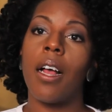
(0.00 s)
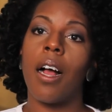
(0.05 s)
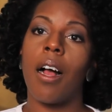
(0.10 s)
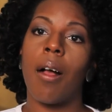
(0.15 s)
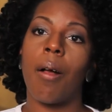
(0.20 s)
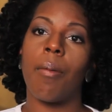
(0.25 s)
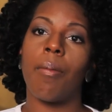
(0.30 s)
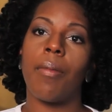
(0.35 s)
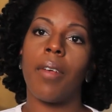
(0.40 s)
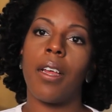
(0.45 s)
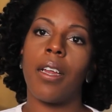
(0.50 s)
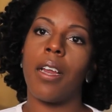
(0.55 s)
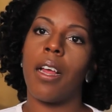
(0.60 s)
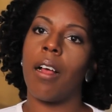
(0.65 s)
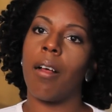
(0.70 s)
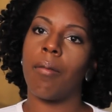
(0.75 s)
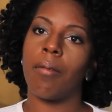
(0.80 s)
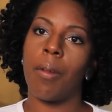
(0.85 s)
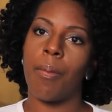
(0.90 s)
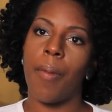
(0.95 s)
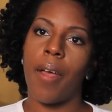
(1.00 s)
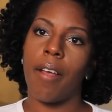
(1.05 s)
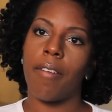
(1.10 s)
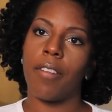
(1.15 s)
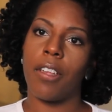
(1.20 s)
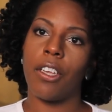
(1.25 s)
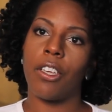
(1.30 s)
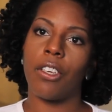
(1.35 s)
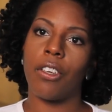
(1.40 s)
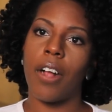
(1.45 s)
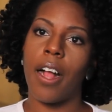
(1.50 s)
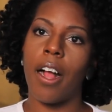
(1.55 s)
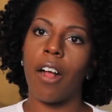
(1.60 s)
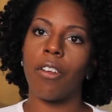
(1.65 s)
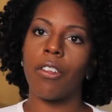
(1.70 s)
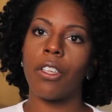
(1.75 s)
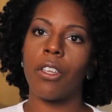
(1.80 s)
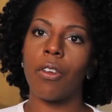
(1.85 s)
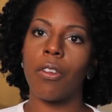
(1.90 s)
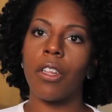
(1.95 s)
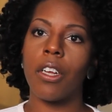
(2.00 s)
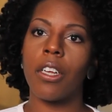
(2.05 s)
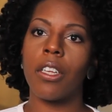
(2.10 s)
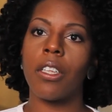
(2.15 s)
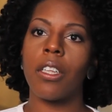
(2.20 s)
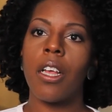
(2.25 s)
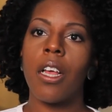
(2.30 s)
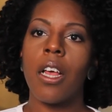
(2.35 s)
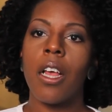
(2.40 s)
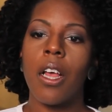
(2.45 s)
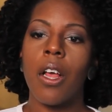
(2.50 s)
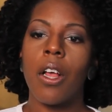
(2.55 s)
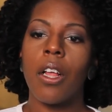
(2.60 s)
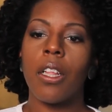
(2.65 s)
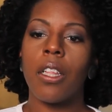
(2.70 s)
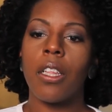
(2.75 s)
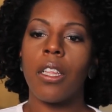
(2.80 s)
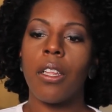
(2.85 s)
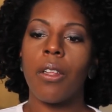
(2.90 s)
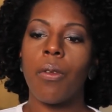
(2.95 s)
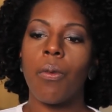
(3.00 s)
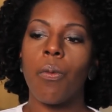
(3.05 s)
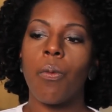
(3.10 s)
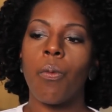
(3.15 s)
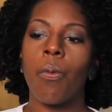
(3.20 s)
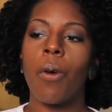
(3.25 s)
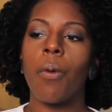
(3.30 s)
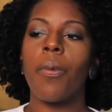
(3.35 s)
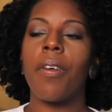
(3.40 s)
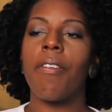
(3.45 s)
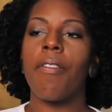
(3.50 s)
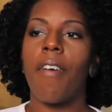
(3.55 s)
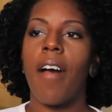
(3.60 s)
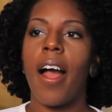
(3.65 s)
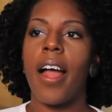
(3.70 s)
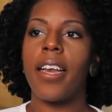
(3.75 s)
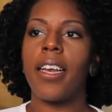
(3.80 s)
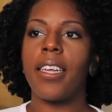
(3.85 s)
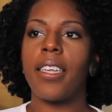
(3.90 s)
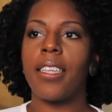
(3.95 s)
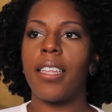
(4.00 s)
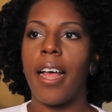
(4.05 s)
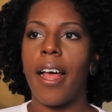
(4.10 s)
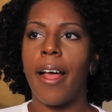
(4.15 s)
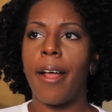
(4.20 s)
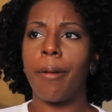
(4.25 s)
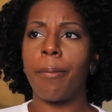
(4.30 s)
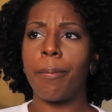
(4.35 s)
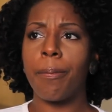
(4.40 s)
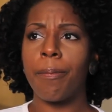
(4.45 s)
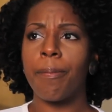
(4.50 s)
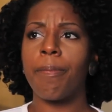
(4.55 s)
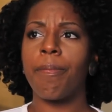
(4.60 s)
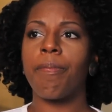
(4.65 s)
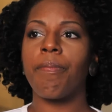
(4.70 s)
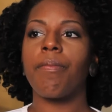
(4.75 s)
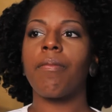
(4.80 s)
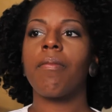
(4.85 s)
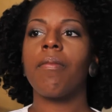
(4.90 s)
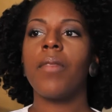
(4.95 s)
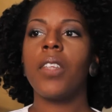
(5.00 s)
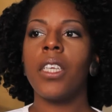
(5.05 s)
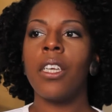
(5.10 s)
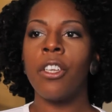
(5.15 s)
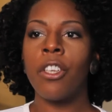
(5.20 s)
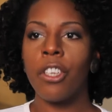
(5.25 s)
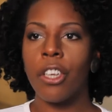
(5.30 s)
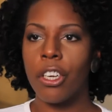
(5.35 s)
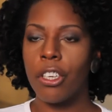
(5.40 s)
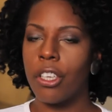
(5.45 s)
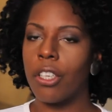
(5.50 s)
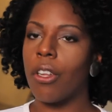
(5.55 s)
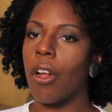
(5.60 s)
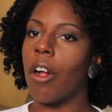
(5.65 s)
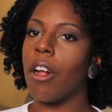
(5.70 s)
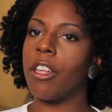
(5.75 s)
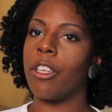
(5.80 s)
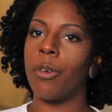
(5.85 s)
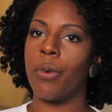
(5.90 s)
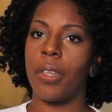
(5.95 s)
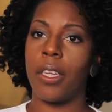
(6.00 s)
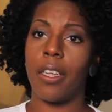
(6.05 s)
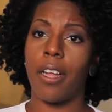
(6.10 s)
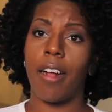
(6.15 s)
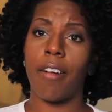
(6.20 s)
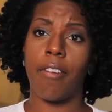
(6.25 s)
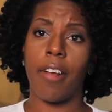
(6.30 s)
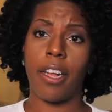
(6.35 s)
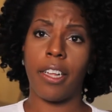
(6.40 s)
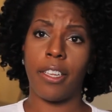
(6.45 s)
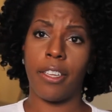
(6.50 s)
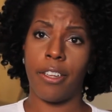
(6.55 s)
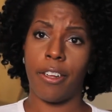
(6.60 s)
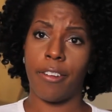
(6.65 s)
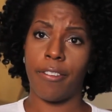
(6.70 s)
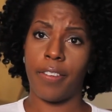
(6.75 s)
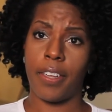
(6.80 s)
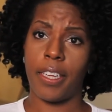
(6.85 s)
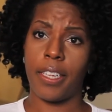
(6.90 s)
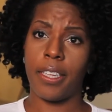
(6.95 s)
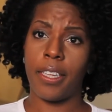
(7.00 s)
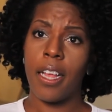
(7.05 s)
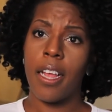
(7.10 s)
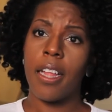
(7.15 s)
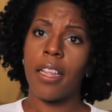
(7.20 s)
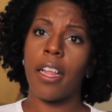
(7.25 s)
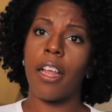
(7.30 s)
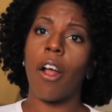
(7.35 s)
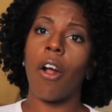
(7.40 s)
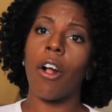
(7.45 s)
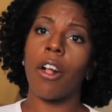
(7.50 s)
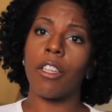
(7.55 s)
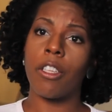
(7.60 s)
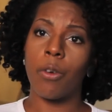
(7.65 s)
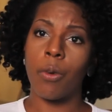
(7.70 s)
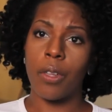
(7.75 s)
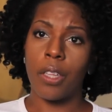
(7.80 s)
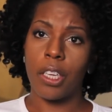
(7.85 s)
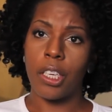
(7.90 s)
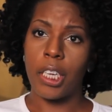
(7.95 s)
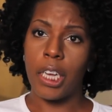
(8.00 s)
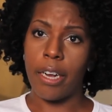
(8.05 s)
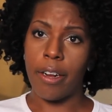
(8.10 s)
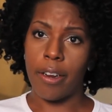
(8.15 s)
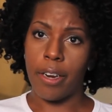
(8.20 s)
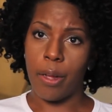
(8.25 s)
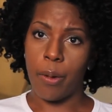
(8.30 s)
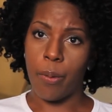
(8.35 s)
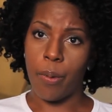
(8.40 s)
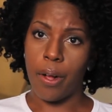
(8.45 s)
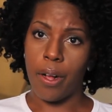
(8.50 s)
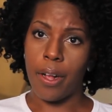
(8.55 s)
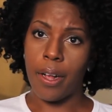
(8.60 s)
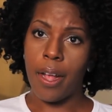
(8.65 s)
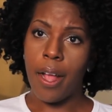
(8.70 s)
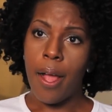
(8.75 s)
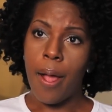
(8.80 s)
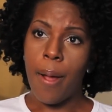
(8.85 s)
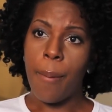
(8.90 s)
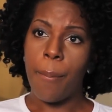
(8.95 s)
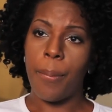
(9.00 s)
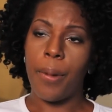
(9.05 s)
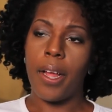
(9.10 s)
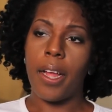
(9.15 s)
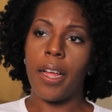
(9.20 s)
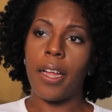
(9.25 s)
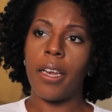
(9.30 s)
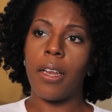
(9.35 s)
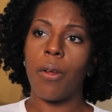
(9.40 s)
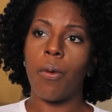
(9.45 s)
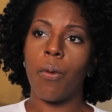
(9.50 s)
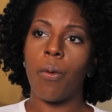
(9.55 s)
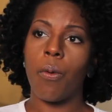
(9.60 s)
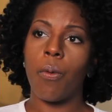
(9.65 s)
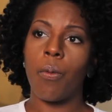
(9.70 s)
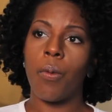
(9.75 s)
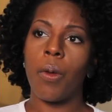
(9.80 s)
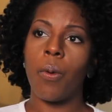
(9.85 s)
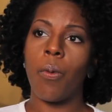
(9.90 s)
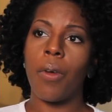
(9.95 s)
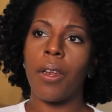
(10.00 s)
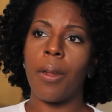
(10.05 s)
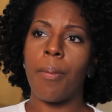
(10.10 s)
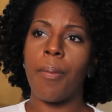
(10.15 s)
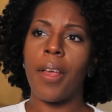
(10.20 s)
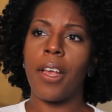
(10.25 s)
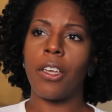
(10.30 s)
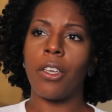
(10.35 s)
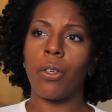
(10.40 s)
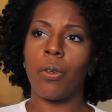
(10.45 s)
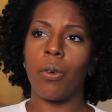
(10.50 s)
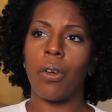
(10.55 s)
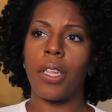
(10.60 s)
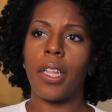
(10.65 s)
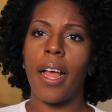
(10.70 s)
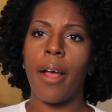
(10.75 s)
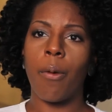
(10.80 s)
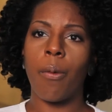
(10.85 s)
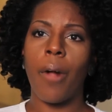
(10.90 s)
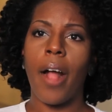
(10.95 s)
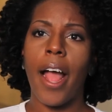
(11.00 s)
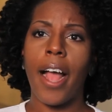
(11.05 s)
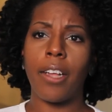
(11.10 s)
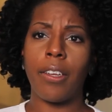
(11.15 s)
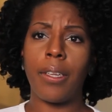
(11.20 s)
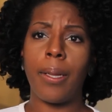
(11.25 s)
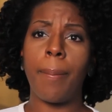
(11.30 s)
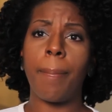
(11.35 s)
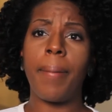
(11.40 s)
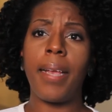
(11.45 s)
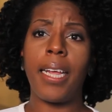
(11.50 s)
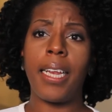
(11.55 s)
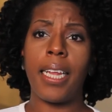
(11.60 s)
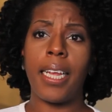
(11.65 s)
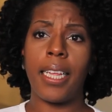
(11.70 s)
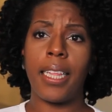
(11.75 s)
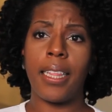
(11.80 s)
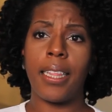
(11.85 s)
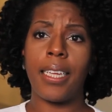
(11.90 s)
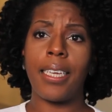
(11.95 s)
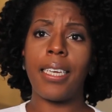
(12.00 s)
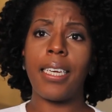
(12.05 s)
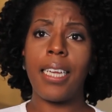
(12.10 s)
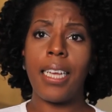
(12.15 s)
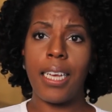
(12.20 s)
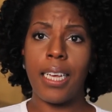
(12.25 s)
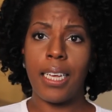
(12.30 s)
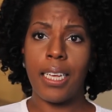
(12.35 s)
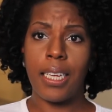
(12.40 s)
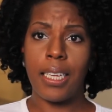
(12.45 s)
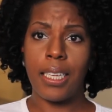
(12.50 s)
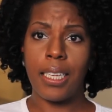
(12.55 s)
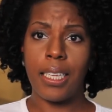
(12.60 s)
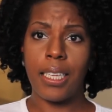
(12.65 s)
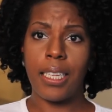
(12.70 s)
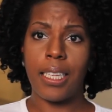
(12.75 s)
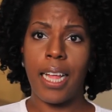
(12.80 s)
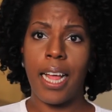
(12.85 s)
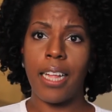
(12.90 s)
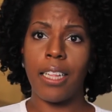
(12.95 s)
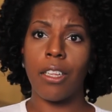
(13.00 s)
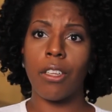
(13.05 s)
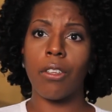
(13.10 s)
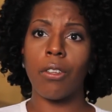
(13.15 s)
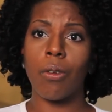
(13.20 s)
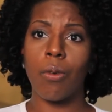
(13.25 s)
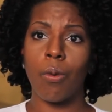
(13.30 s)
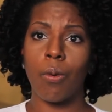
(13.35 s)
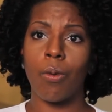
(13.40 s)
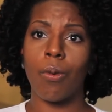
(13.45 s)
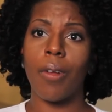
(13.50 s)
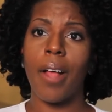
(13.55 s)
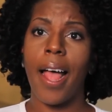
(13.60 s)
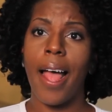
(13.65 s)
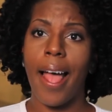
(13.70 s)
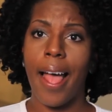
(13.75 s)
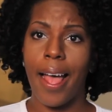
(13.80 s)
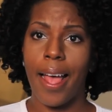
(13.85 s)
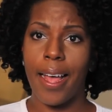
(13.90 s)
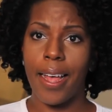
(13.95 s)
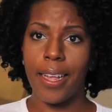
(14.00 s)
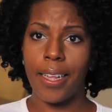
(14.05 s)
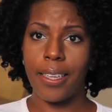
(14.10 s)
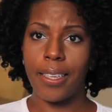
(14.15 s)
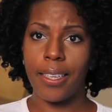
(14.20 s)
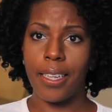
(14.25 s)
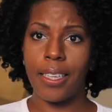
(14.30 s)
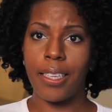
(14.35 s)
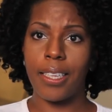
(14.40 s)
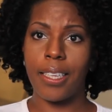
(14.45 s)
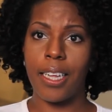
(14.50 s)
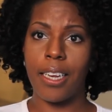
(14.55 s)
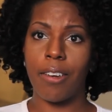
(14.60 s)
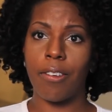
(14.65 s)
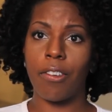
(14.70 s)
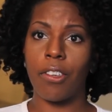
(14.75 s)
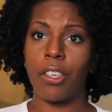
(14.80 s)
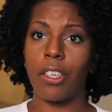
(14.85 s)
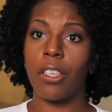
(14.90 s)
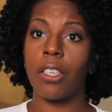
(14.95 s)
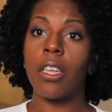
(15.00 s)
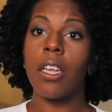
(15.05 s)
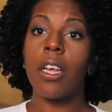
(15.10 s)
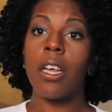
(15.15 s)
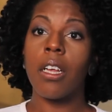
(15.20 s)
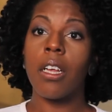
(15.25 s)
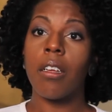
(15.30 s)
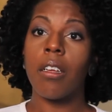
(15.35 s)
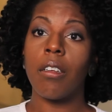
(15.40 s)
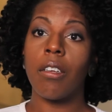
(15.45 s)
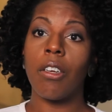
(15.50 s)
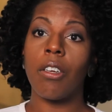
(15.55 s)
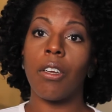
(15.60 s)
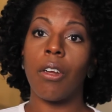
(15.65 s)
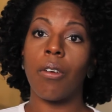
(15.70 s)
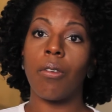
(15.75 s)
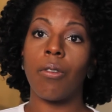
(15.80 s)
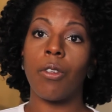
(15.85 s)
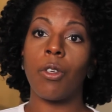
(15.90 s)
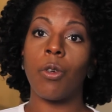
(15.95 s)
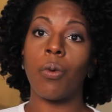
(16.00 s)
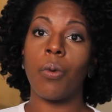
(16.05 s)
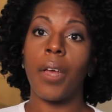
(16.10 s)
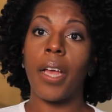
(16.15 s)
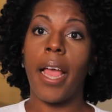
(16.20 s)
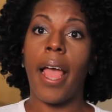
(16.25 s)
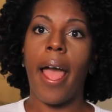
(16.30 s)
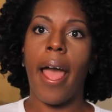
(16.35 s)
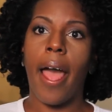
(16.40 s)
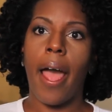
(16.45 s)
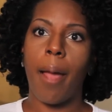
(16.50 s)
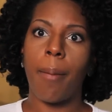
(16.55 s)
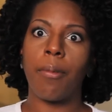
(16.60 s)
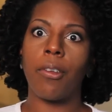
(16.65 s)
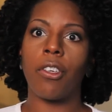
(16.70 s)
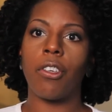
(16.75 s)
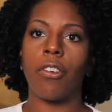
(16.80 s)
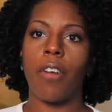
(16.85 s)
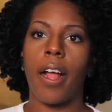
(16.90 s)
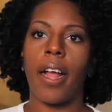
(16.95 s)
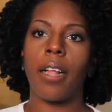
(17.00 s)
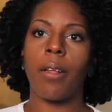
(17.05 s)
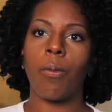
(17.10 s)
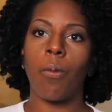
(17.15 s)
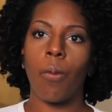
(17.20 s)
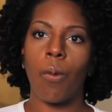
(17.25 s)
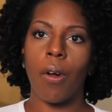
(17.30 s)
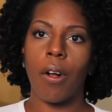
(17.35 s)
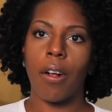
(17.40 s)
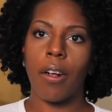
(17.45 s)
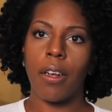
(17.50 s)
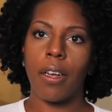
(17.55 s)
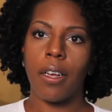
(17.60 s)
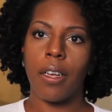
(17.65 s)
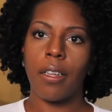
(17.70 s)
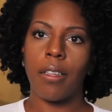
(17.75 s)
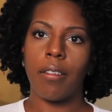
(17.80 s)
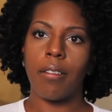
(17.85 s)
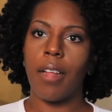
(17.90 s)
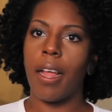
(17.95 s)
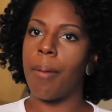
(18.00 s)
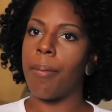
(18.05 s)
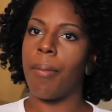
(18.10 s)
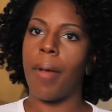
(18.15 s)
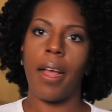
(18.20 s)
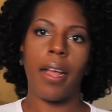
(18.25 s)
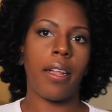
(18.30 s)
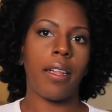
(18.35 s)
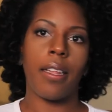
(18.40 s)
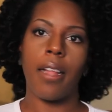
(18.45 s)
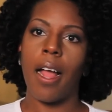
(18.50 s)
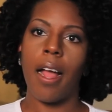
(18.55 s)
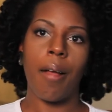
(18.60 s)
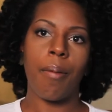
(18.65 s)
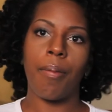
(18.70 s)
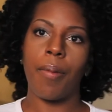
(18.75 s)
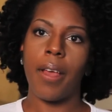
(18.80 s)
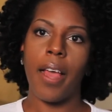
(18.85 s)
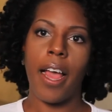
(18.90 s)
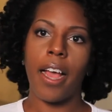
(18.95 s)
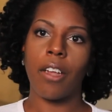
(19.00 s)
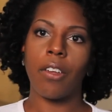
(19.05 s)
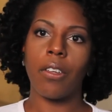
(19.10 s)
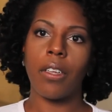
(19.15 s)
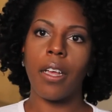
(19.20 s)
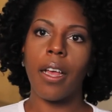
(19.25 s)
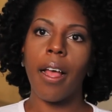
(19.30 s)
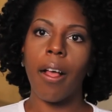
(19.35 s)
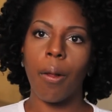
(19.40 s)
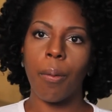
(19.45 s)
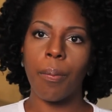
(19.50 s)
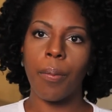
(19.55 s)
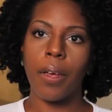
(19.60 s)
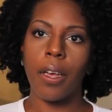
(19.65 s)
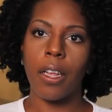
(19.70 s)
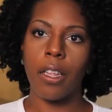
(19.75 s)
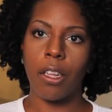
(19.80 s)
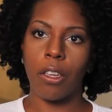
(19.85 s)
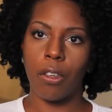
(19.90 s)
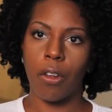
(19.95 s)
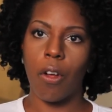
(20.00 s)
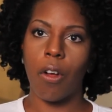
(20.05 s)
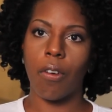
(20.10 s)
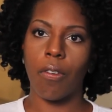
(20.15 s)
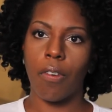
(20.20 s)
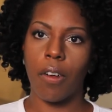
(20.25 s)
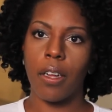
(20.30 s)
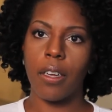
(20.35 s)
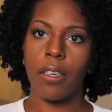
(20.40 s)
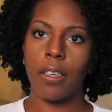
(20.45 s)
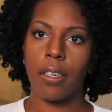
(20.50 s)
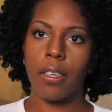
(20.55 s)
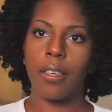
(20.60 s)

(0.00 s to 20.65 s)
um, and help the math teacher out? So, there's what we find is that churches are doing the direct service, they are doing the charity work, but we want to make sure that we're actually meeting the needs that the school has instead of just, you know, doing abstract work that might not be actually helping in the long run.